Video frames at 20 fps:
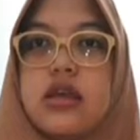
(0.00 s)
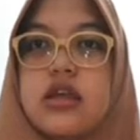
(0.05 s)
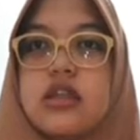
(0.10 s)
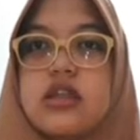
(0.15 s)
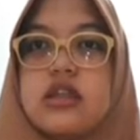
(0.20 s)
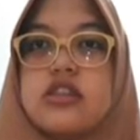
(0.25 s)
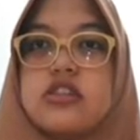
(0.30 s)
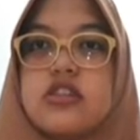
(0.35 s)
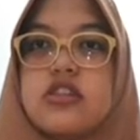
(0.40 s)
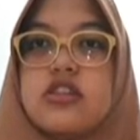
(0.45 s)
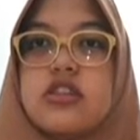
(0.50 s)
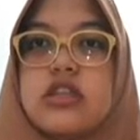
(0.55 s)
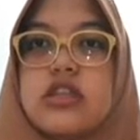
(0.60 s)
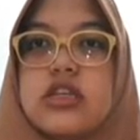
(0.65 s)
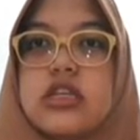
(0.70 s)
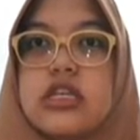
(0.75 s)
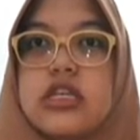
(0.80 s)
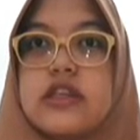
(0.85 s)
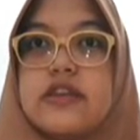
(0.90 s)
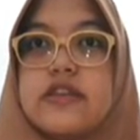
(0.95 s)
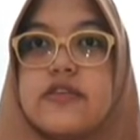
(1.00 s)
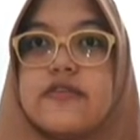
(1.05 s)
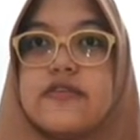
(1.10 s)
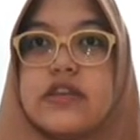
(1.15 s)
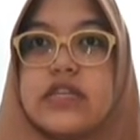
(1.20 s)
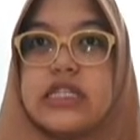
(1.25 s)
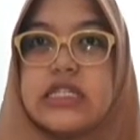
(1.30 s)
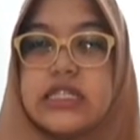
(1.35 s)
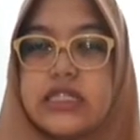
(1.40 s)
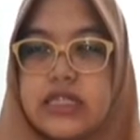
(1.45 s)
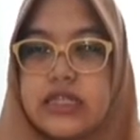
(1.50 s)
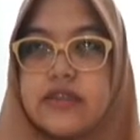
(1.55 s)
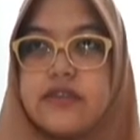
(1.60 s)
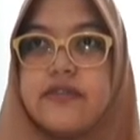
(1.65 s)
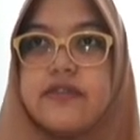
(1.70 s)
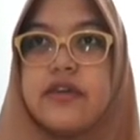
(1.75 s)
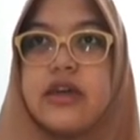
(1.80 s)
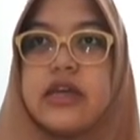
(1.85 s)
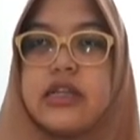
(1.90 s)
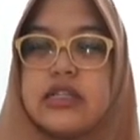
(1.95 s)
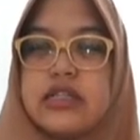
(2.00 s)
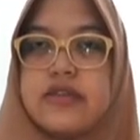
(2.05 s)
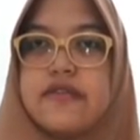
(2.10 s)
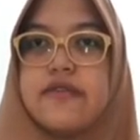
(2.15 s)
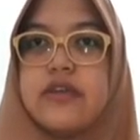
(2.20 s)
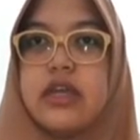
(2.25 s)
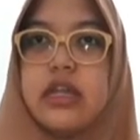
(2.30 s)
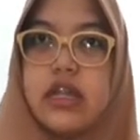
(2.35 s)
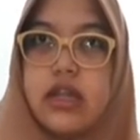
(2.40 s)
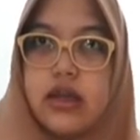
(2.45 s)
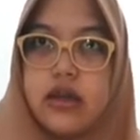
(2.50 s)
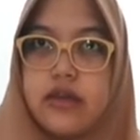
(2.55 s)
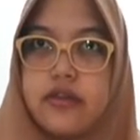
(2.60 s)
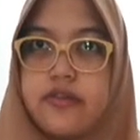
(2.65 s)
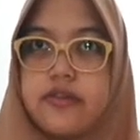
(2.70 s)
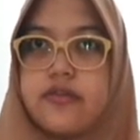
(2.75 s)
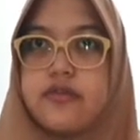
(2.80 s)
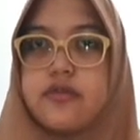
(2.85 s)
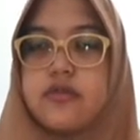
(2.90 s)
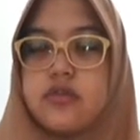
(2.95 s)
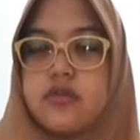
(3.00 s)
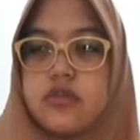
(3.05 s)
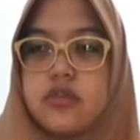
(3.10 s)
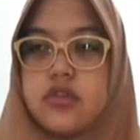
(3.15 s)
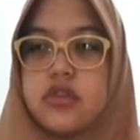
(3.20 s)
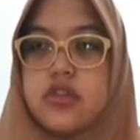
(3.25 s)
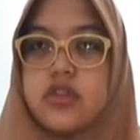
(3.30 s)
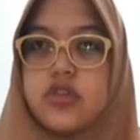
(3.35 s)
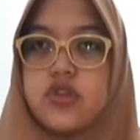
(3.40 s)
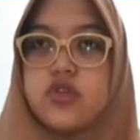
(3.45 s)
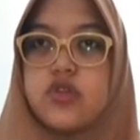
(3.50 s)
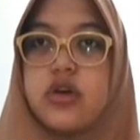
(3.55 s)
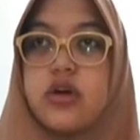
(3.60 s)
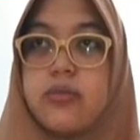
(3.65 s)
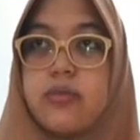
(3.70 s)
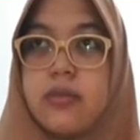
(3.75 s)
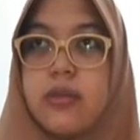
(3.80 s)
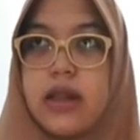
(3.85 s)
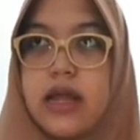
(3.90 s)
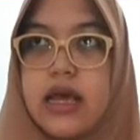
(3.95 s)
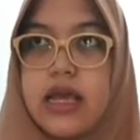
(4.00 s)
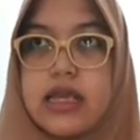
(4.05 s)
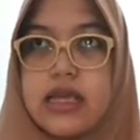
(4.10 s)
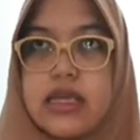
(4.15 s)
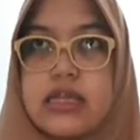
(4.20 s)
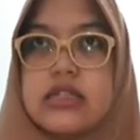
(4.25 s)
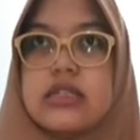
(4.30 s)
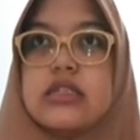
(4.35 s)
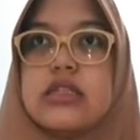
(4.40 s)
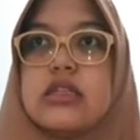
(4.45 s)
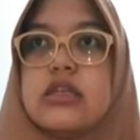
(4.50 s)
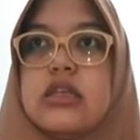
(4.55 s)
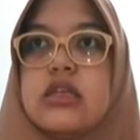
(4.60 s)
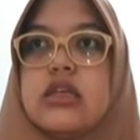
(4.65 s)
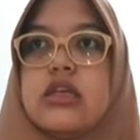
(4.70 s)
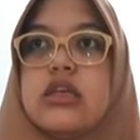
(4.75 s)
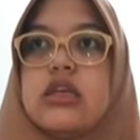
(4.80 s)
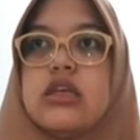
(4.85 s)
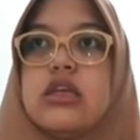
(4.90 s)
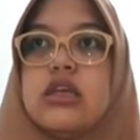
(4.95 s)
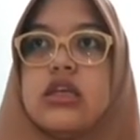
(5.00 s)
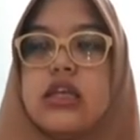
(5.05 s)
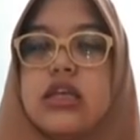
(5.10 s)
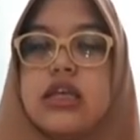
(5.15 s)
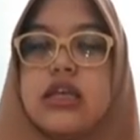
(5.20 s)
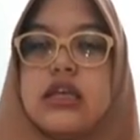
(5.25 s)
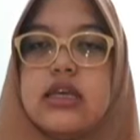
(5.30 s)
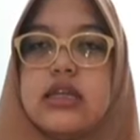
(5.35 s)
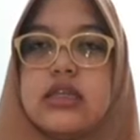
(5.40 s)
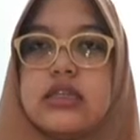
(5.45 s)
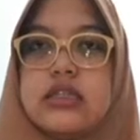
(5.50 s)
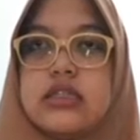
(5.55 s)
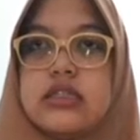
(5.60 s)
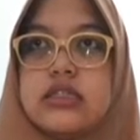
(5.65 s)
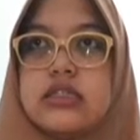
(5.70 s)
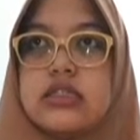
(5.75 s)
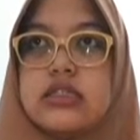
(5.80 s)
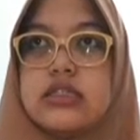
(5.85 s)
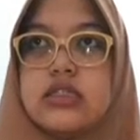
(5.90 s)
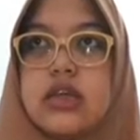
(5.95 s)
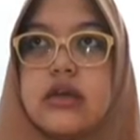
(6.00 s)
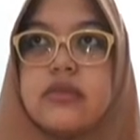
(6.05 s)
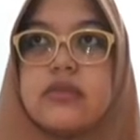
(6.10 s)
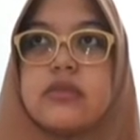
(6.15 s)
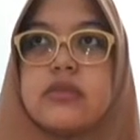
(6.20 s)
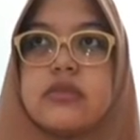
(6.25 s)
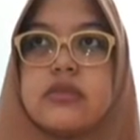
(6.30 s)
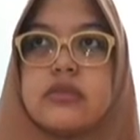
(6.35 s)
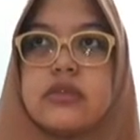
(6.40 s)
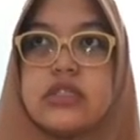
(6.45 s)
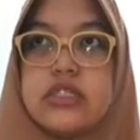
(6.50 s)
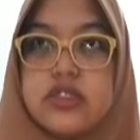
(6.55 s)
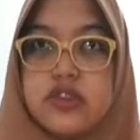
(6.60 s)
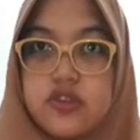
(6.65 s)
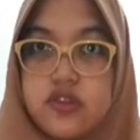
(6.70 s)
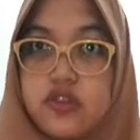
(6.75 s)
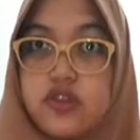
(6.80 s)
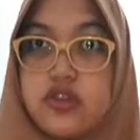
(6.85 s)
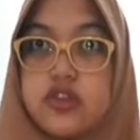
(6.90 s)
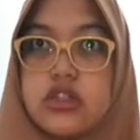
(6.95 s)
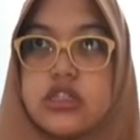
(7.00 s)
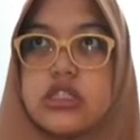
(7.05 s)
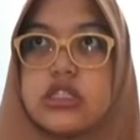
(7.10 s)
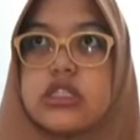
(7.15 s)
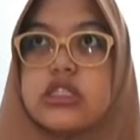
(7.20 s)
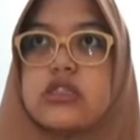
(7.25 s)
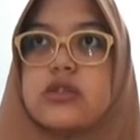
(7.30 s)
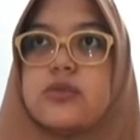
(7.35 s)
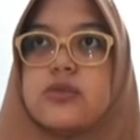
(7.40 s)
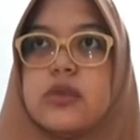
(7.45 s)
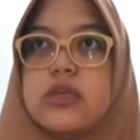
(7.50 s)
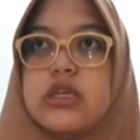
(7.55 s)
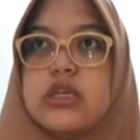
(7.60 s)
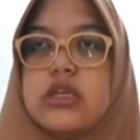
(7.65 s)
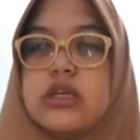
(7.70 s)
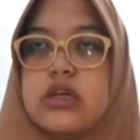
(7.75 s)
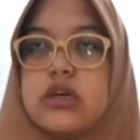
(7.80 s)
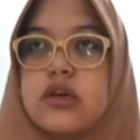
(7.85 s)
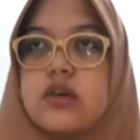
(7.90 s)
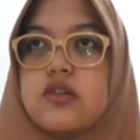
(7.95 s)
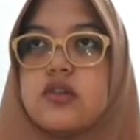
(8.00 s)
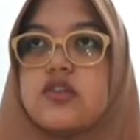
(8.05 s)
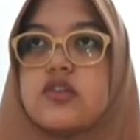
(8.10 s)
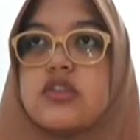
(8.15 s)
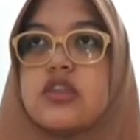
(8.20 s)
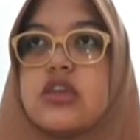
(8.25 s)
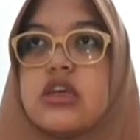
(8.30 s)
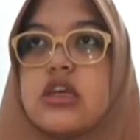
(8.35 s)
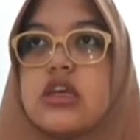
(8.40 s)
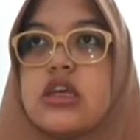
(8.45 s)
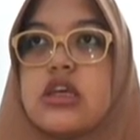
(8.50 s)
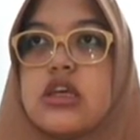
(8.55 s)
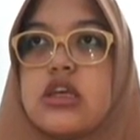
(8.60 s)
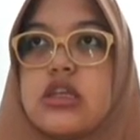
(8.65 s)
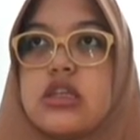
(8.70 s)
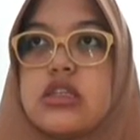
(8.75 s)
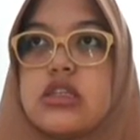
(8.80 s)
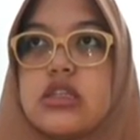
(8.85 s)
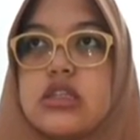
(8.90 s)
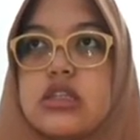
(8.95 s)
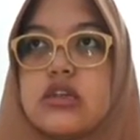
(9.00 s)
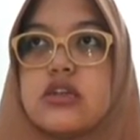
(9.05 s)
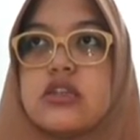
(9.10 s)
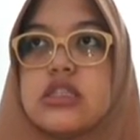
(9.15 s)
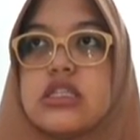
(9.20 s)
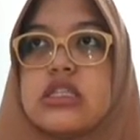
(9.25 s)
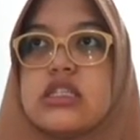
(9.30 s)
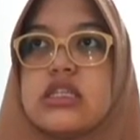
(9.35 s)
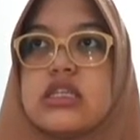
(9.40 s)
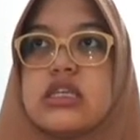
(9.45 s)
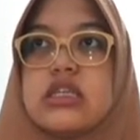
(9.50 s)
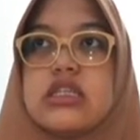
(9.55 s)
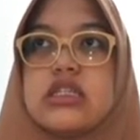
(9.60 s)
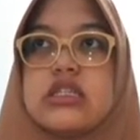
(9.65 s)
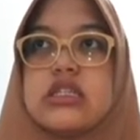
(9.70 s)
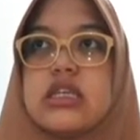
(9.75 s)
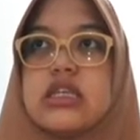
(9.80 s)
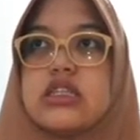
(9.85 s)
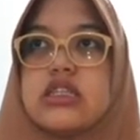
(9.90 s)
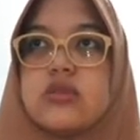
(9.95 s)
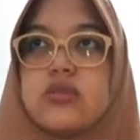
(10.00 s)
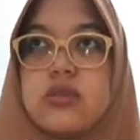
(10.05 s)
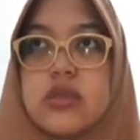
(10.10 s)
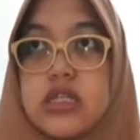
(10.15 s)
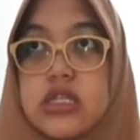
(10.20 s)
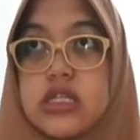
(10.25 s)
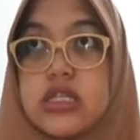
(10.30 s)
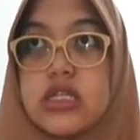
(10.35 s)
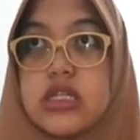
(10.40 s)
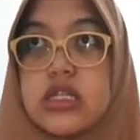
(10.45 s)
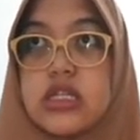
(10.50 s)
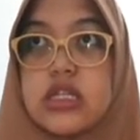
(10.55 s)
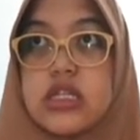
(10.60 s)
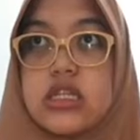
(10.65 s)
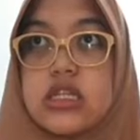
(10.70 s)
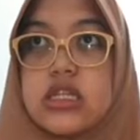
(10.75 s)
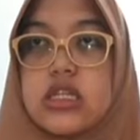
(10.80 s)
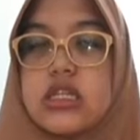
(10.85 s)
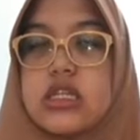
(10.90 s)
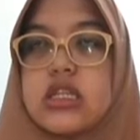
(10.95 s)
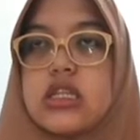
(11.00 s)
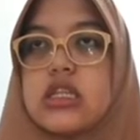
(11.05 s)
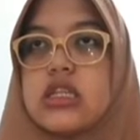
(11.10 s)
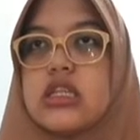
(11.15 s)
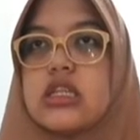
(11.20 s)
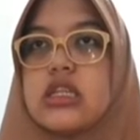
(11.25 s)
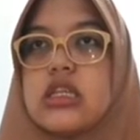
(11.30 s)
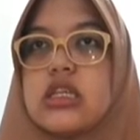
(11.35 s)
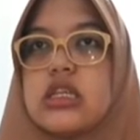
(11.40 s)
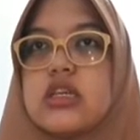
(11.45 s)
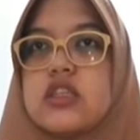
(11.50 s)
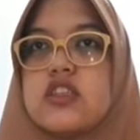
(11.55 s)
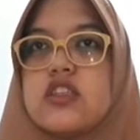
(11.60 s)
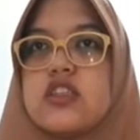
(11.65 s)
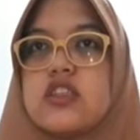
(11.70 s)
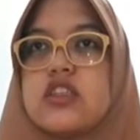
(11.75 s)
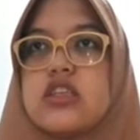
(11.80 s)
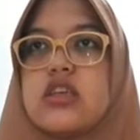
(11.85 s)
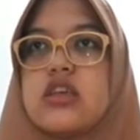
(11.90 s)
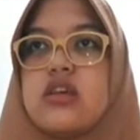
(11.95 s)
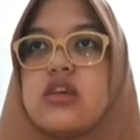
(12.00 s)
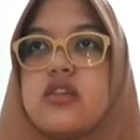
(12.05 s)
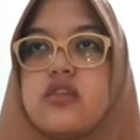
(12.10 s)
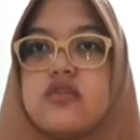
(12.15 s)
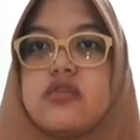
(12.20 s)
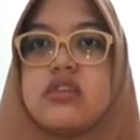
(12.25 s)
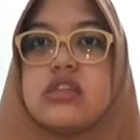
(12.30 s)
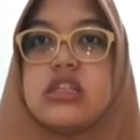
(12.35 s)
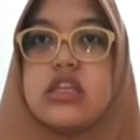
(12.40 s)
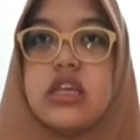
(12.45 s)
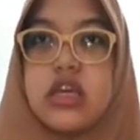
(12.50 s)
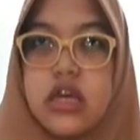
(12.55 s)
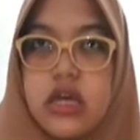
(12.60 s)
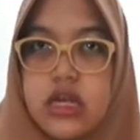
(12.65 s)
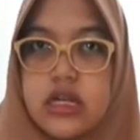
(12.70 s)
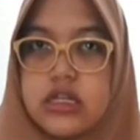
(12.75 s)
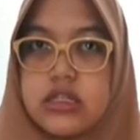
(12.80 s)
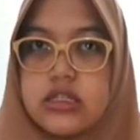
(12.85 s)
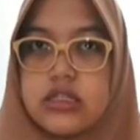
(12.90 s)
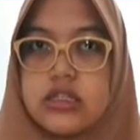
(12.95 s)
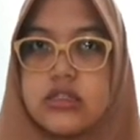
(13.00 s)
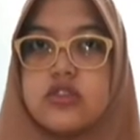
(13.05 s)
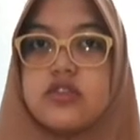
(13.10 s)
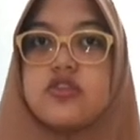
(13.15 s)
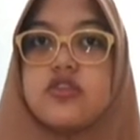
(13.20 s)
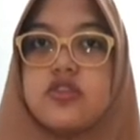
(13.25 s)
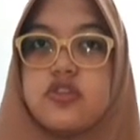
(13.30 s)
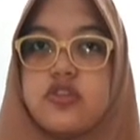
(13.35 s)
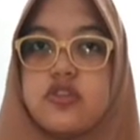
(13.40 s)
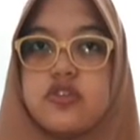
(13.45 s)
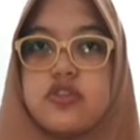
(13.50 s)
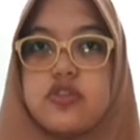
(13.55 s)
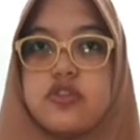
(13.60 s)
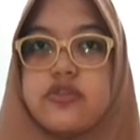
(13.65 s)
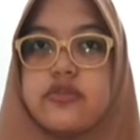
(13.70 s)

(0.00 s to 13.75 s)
it is not effective enough to apply it in some schools because the authentic assessment is really hard to do.